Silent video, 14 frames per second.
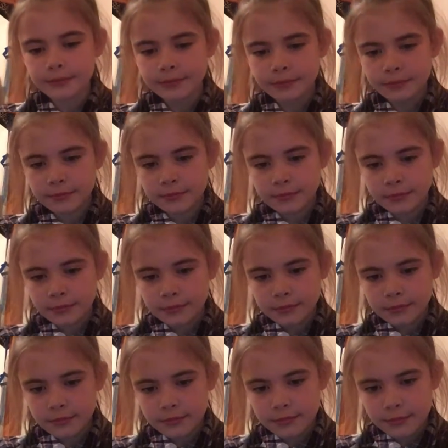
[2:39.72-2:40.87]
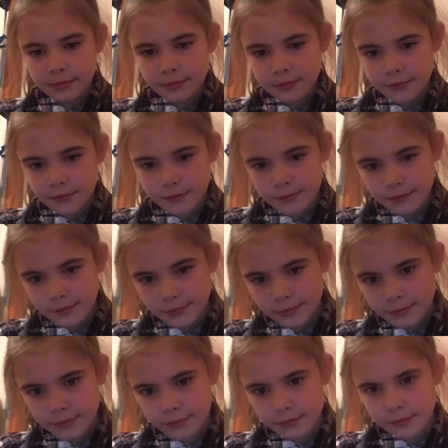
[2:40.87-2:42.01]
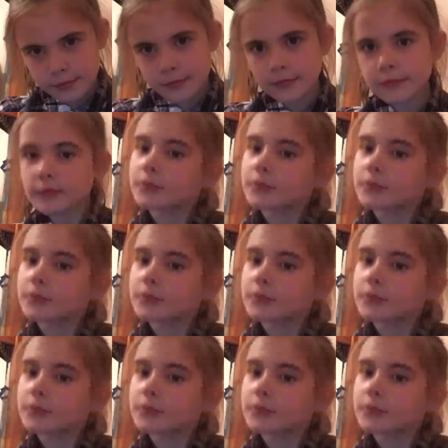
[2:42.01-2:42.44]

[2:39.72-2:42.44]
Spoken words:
(silence)